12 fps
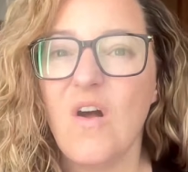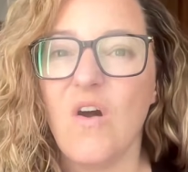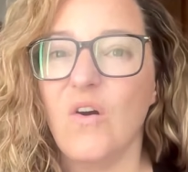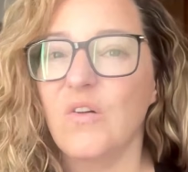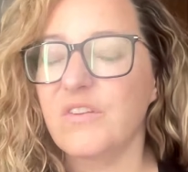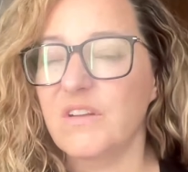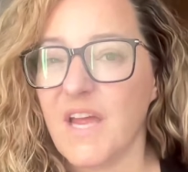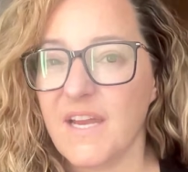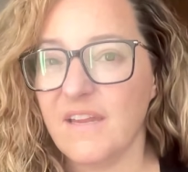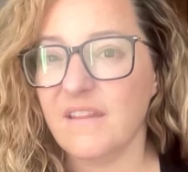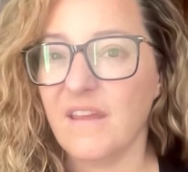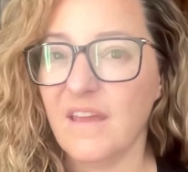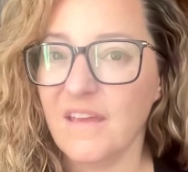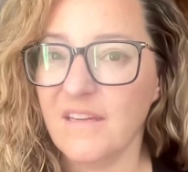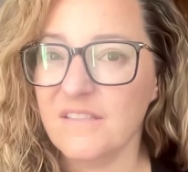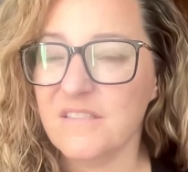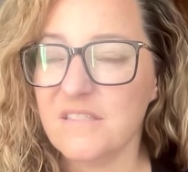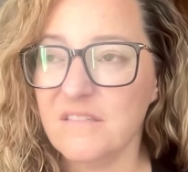all their lightning
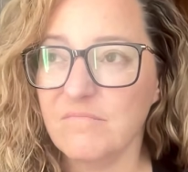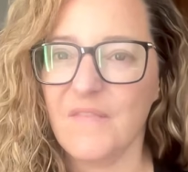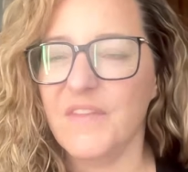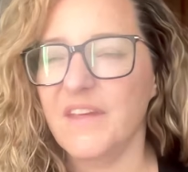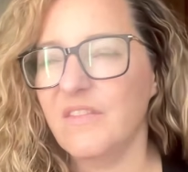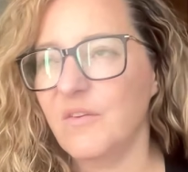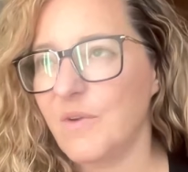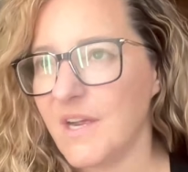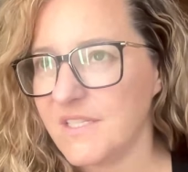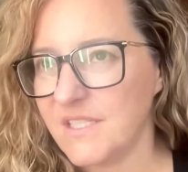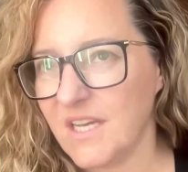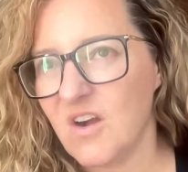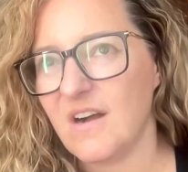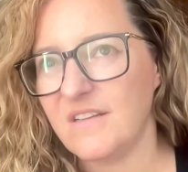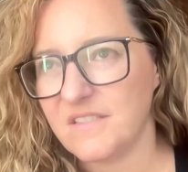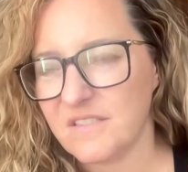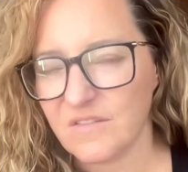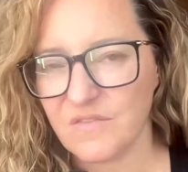lanes and then the rising
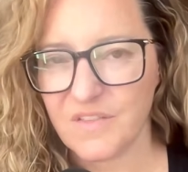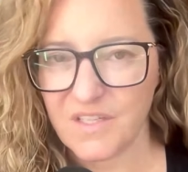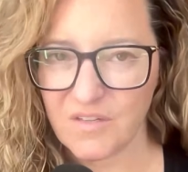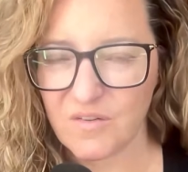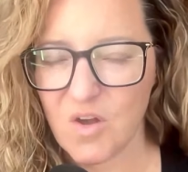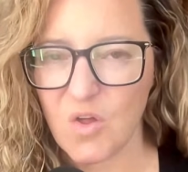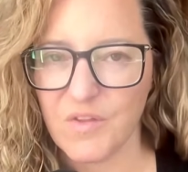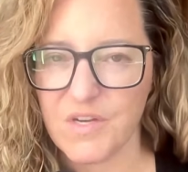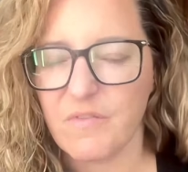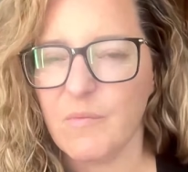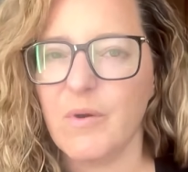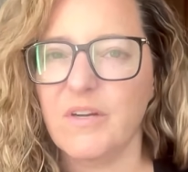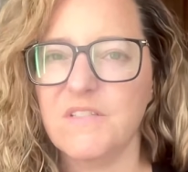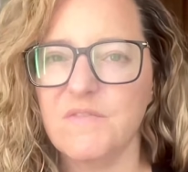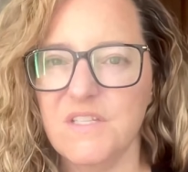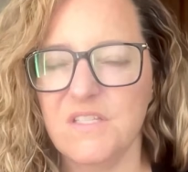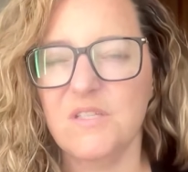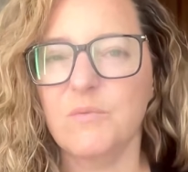costs of, all the different parts of a
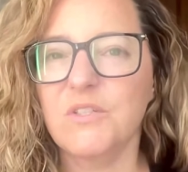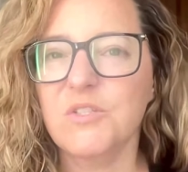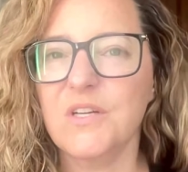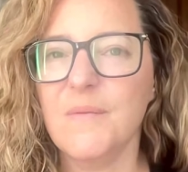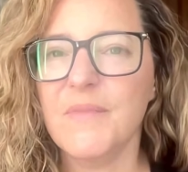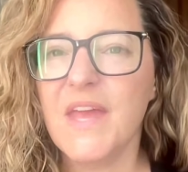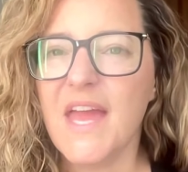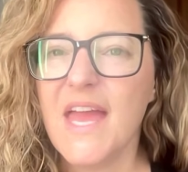Disney World trip.